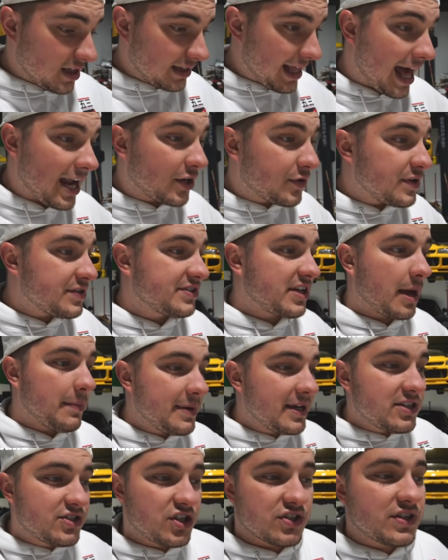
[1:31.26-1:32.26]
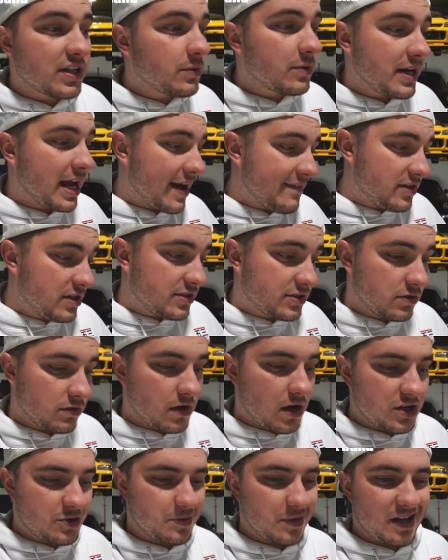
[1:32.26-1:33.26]
Laticrete's coming, it's just like what I have in this
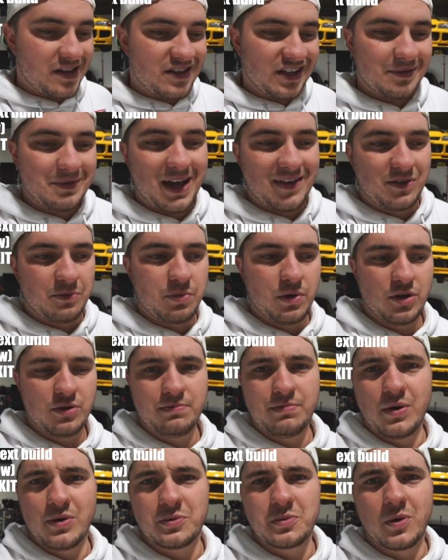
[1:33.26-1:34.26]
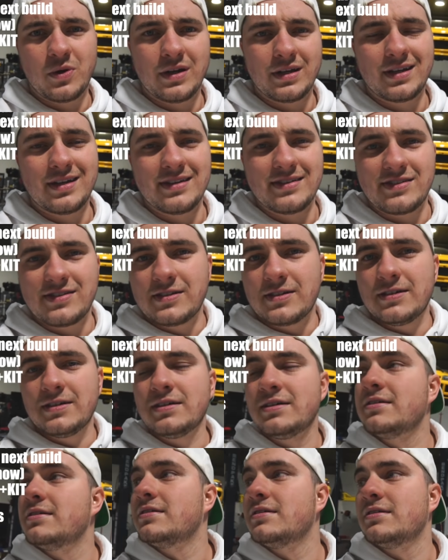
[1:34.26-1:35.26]
garage, but I think I'm gonna have to postpone it, because
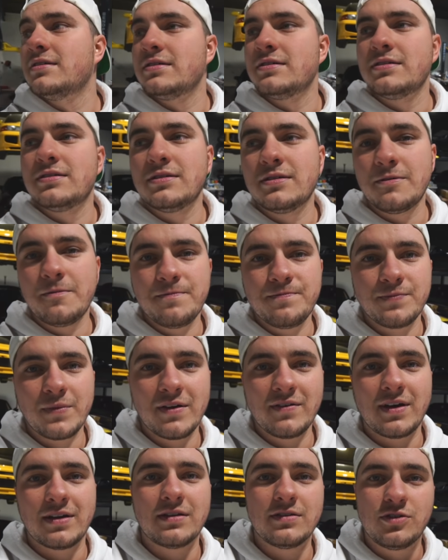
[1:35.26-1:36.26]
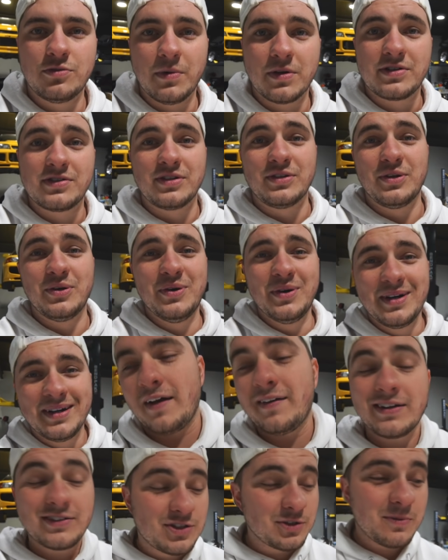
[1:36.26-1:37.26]
I've got too much to do.
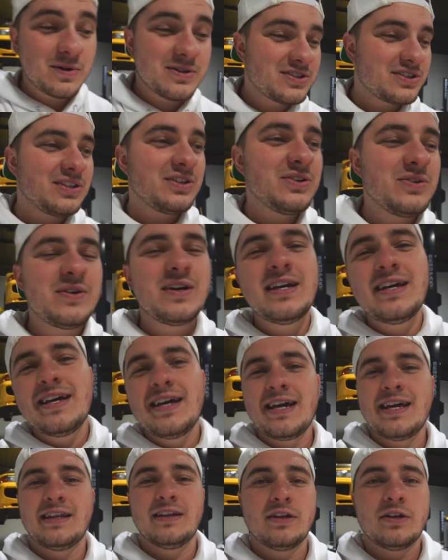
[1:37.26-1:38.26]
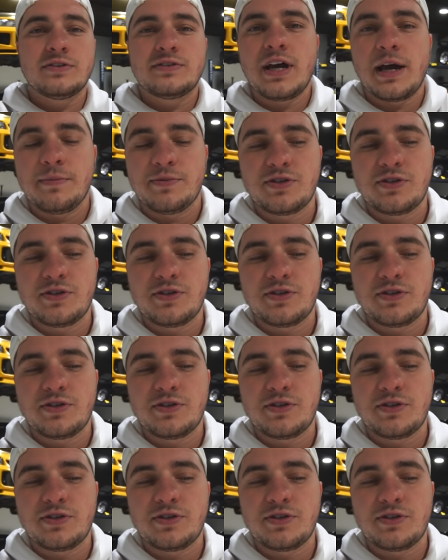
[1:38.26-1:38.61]
I've got too much to do in a little time.